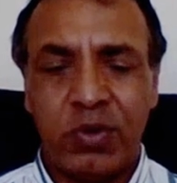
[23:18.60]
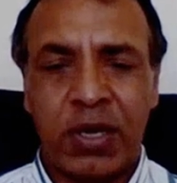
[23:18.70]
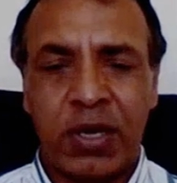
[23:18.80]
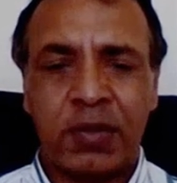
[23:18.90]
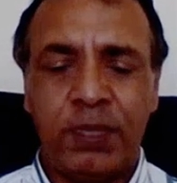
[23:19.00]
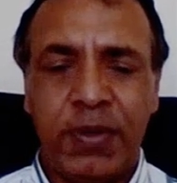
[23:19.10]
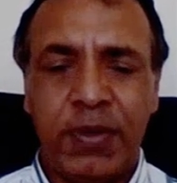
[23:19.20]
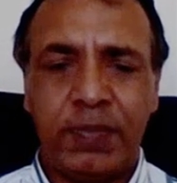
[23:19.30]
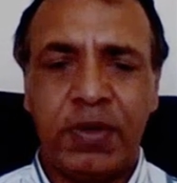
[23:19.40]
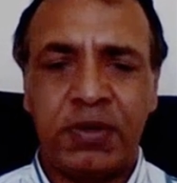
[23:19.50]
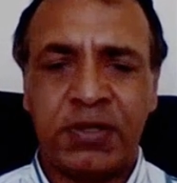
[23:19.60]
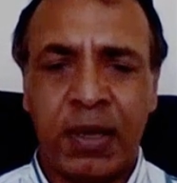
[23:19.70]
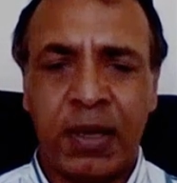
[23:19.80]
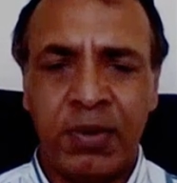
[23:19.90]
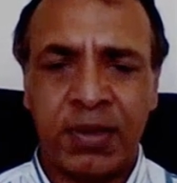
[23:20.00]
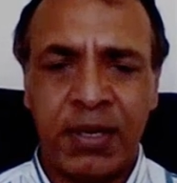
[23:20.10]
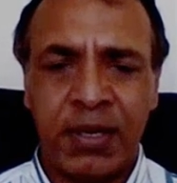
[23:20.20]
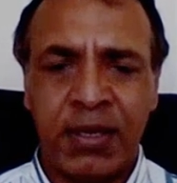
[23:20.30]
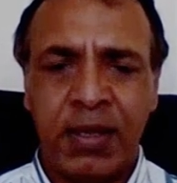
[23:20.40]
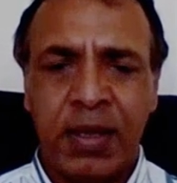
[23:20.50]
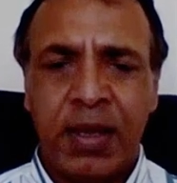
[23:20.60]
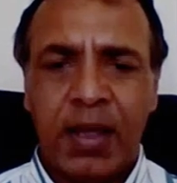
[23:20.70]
immunize people timeously